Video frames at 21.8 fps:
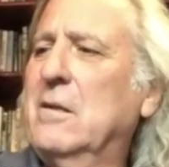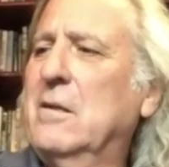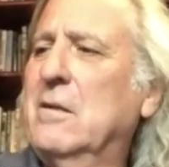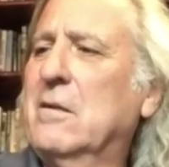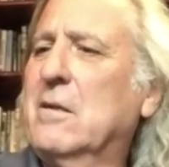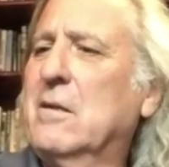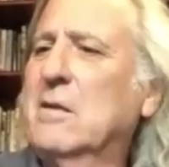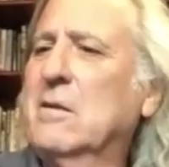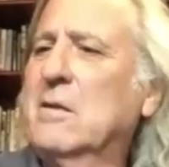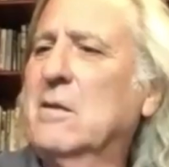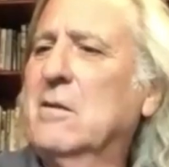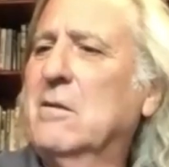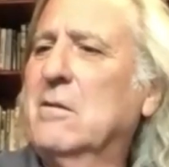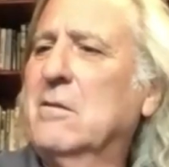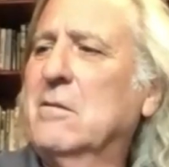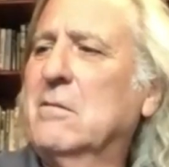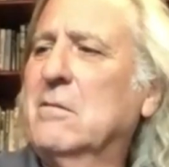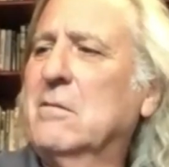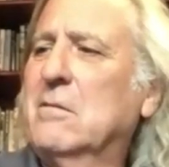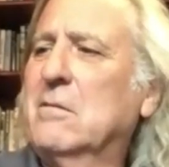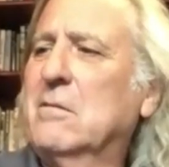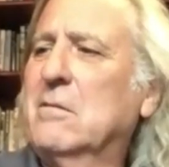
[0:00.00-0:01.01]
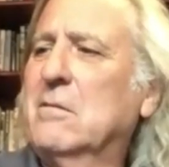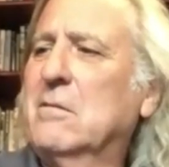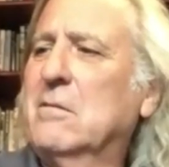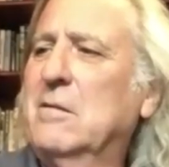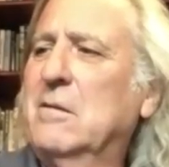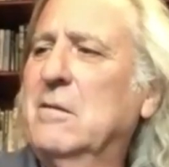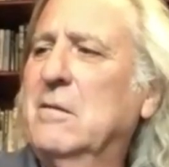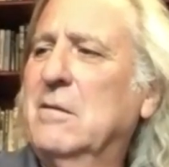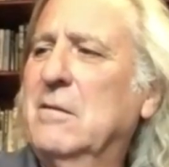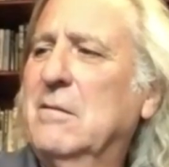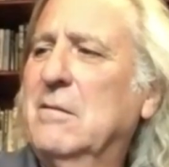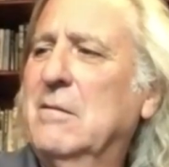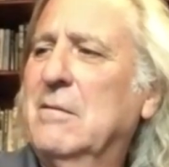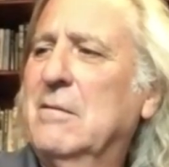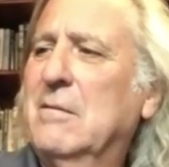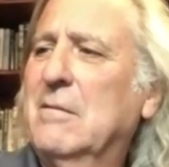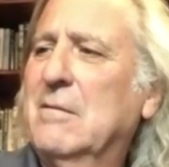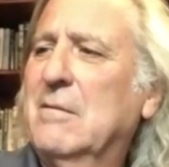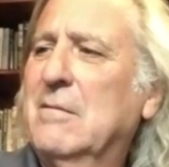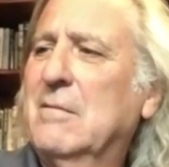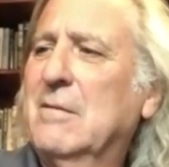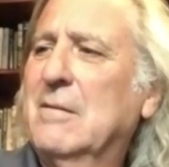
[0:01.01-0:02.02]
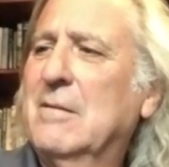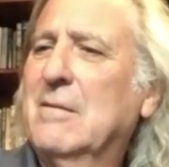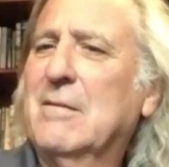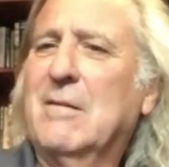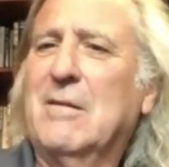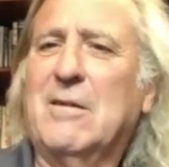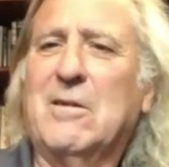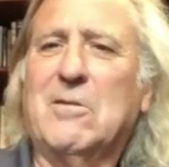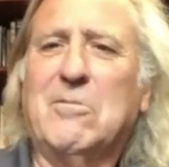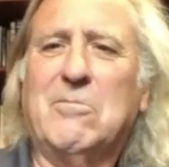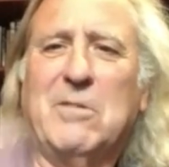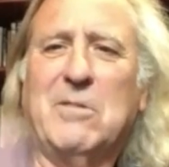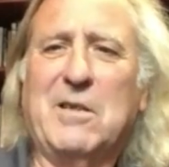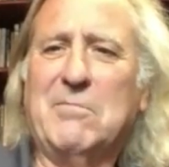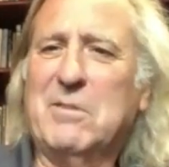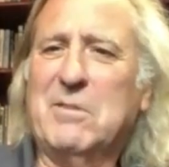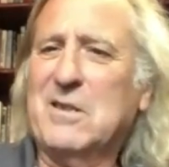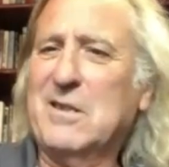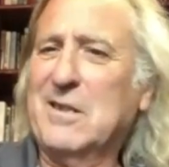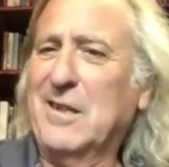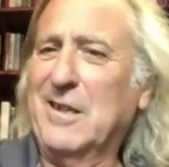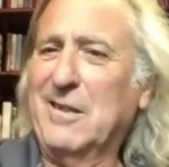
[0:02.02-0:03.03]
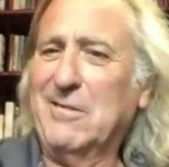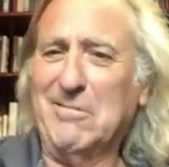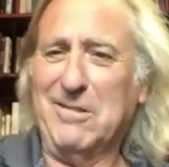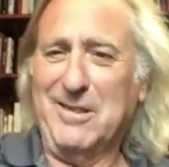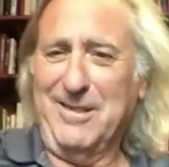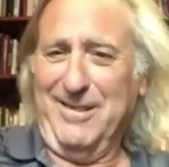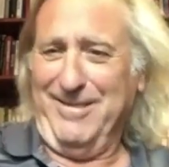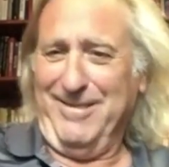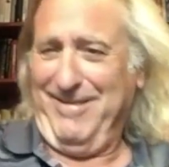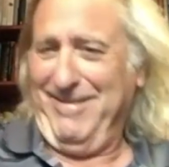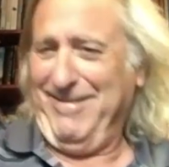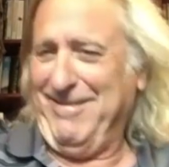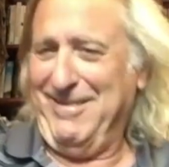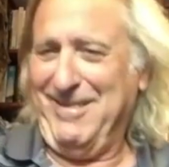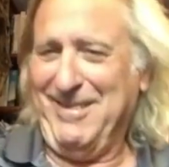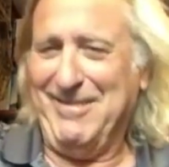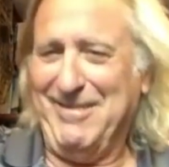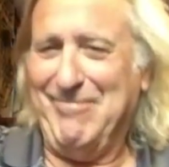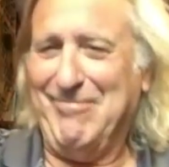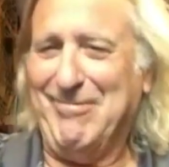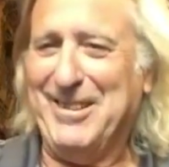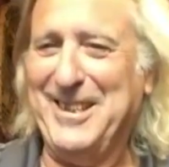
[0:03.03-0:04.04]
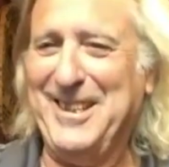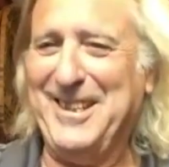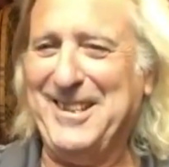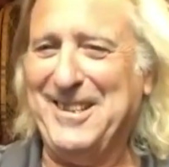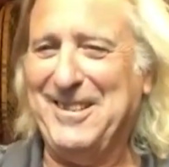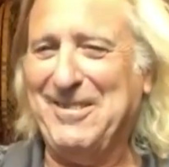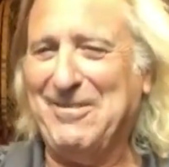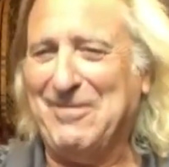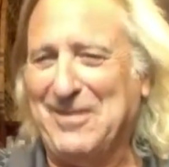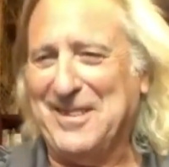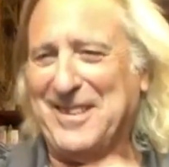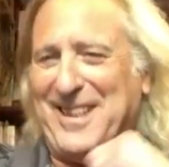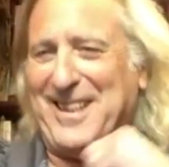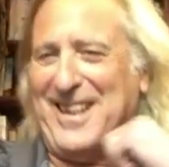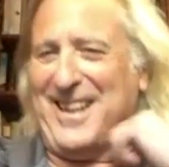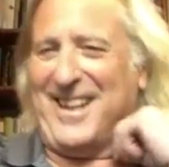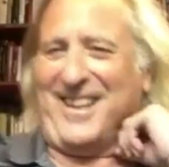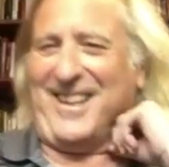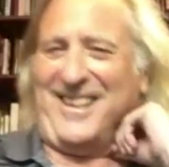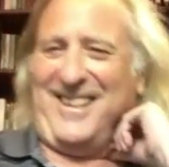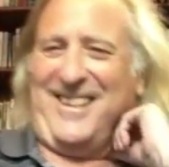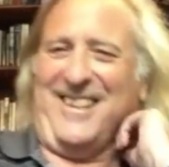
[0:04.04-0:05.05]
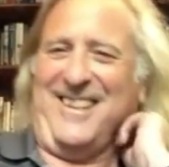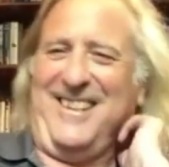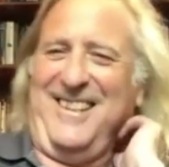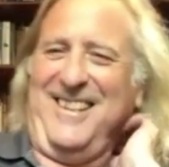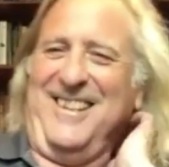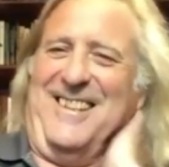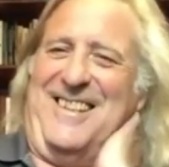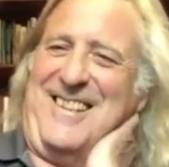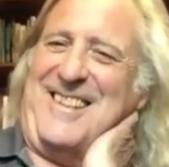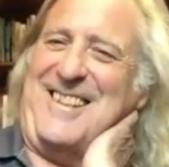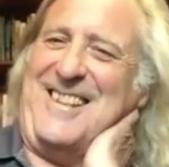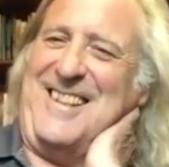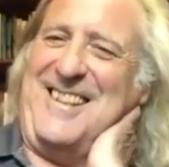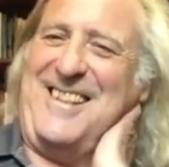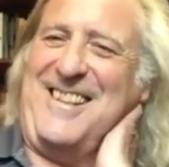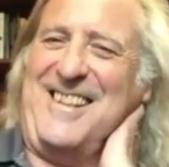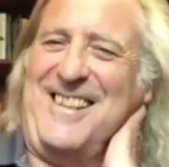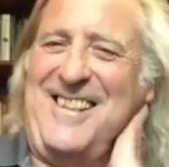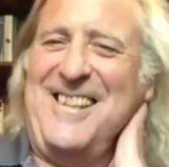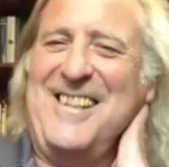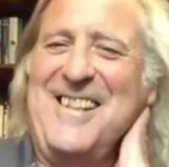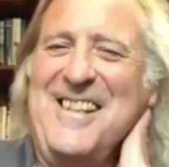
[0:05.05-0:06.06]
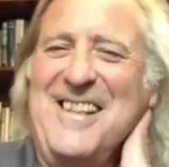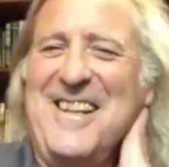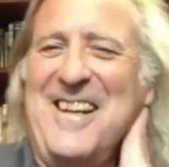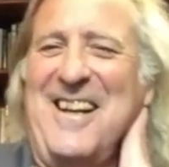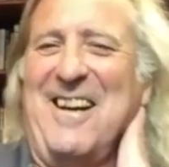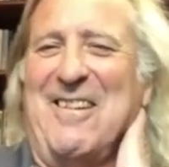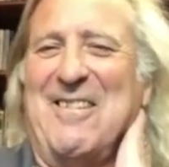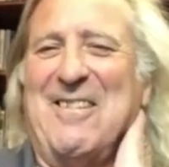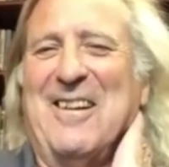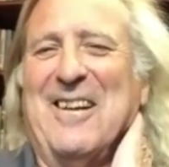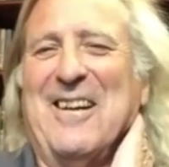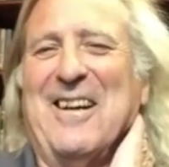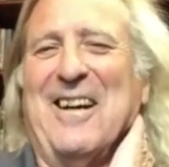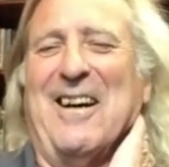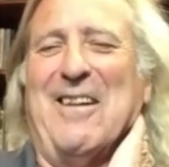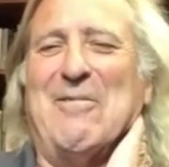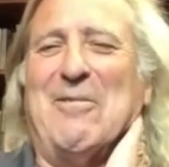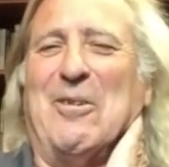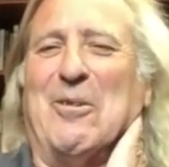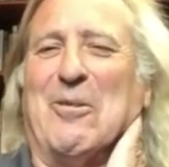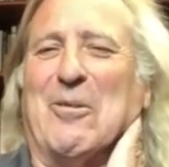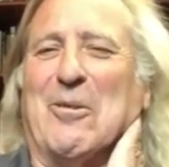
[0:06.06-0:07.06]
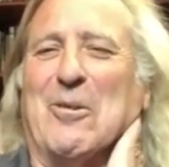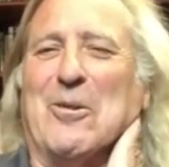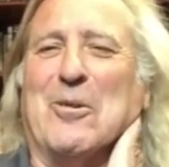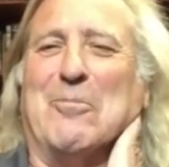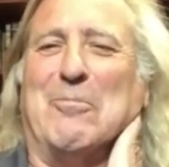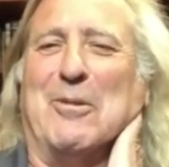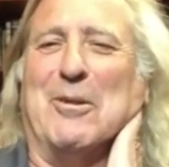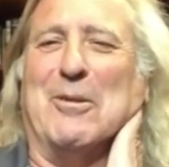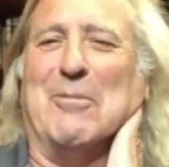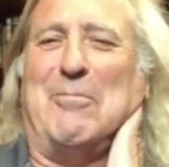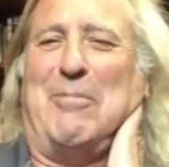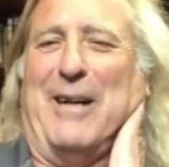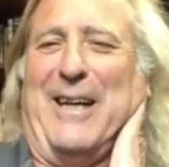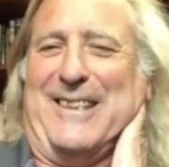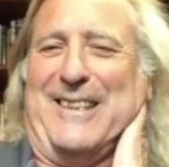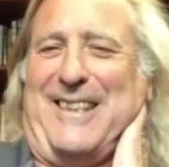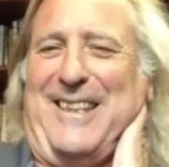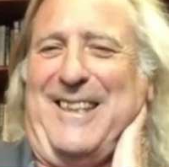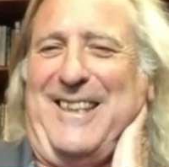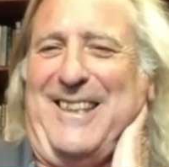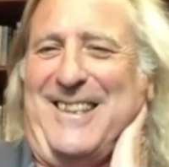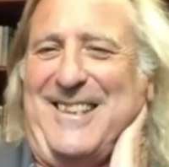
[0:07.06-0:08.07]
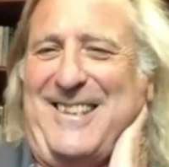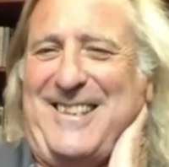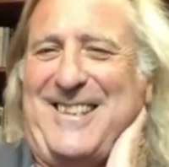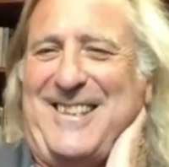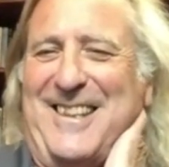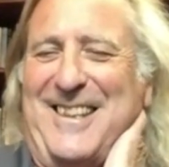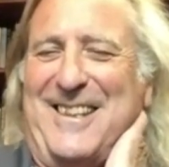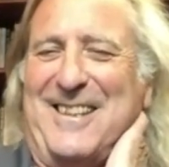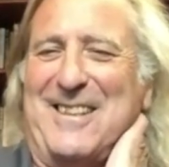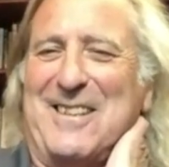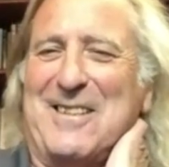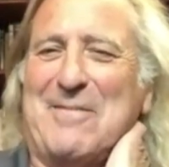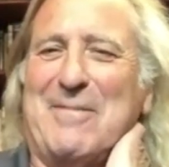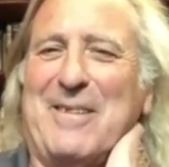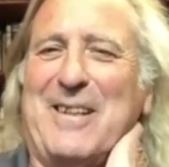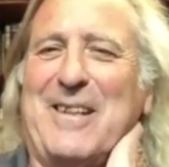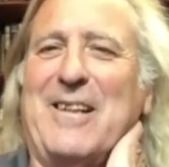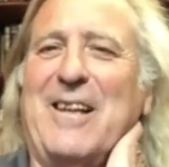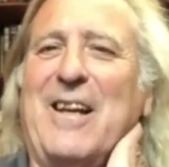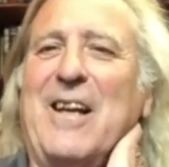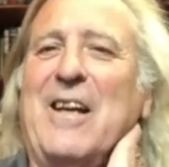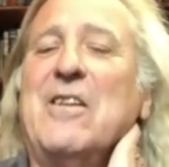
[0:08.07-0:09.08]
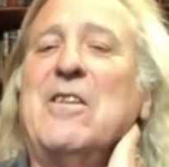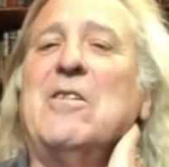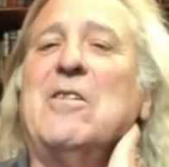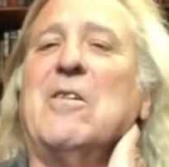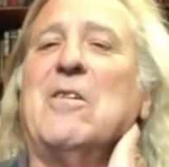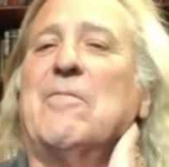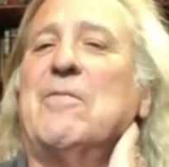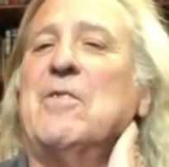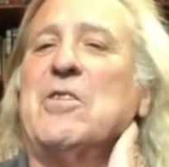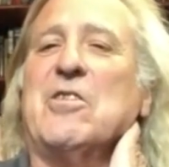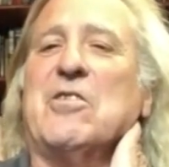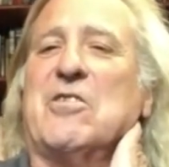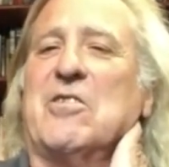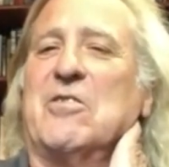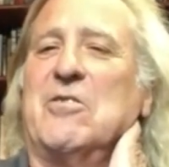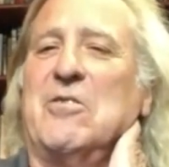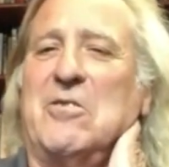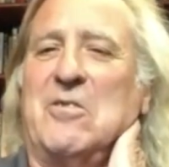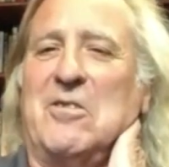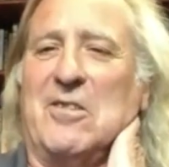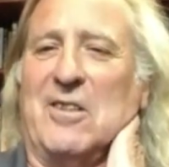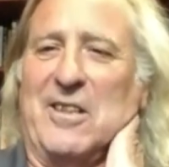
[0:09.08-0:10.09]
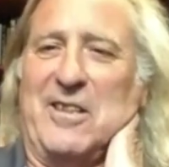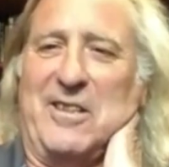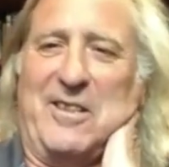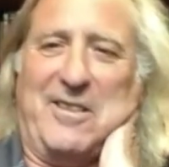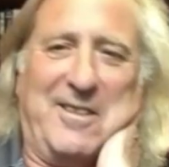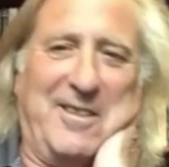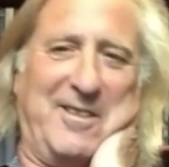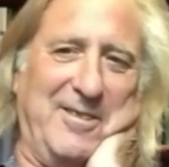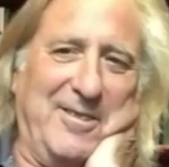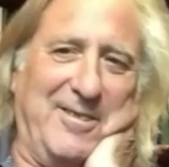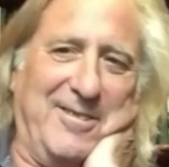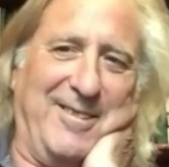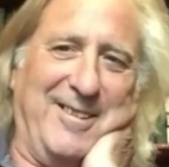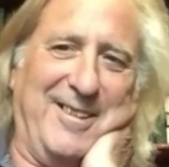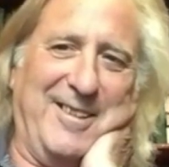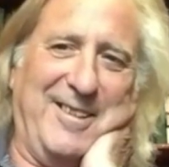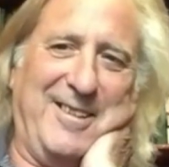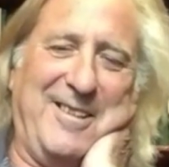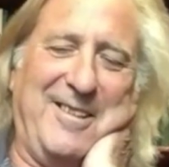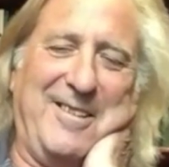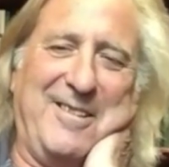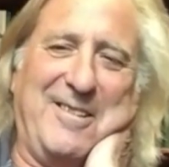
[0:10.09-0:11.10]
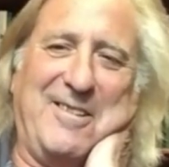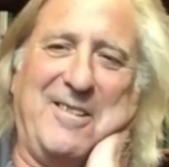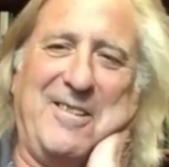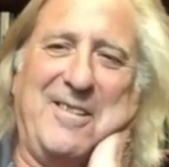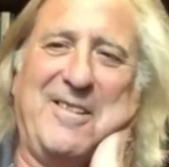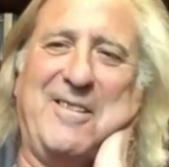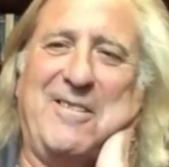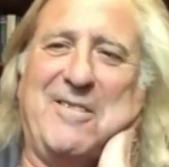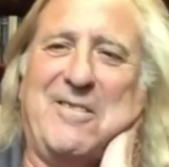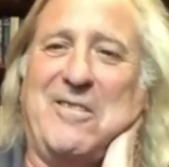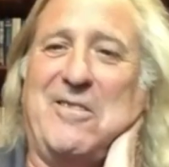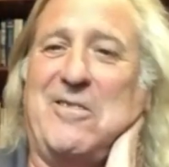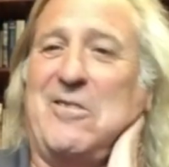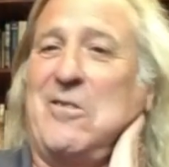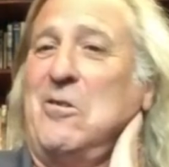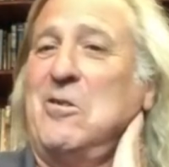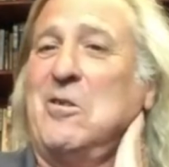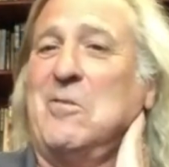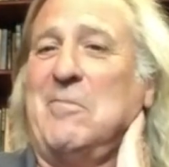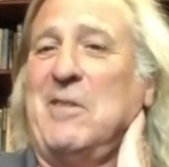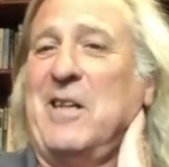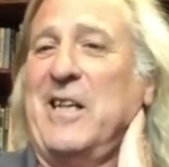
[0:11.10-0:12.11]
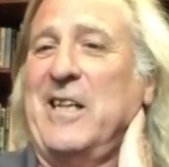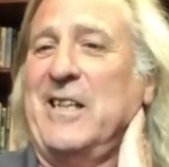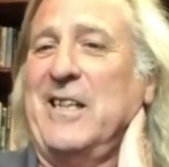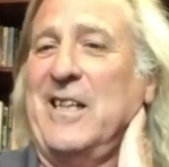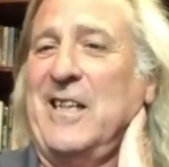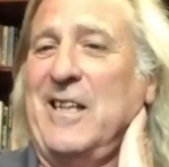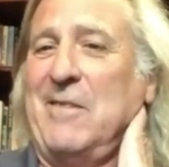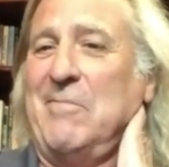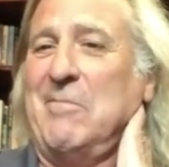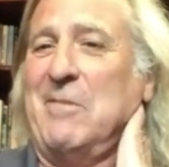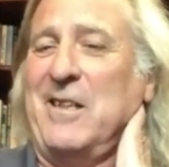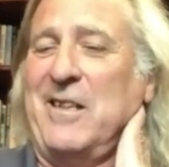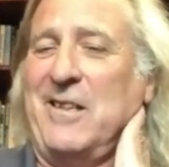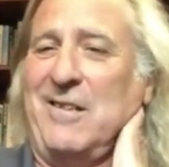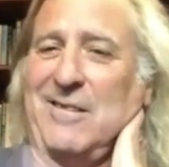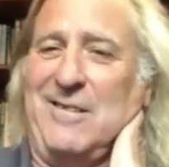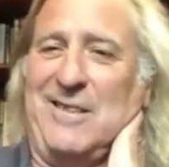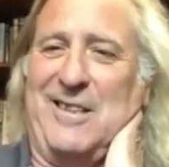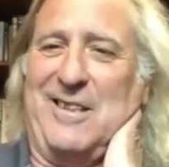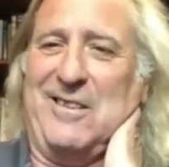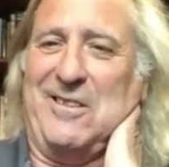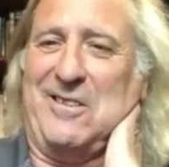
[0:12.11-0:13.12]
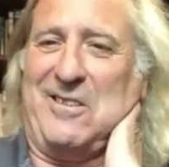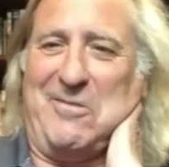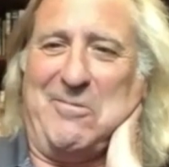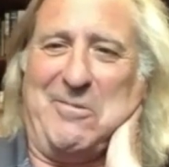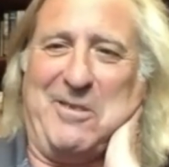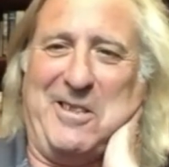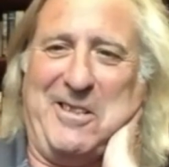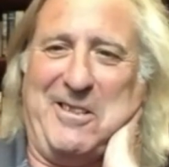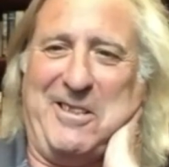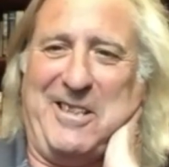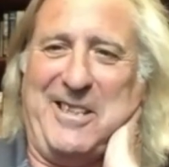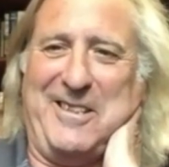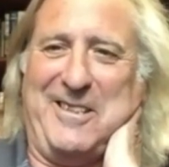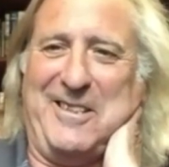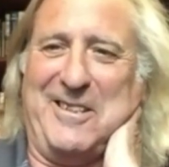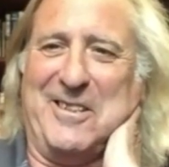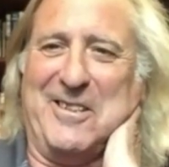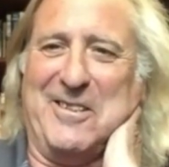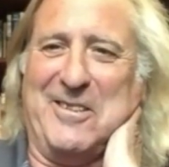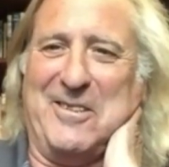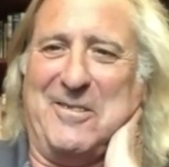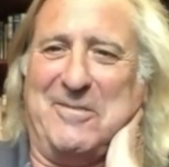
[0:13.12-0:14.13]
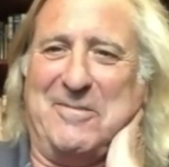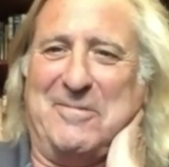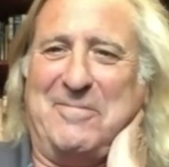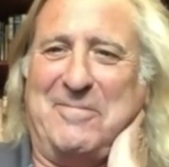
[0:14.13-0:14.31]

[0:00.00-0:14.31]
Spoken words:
can go to our website, whatever that is. I'm horrible about these things, but if you just Google us, you can Google my name and it'll get you where you need to go.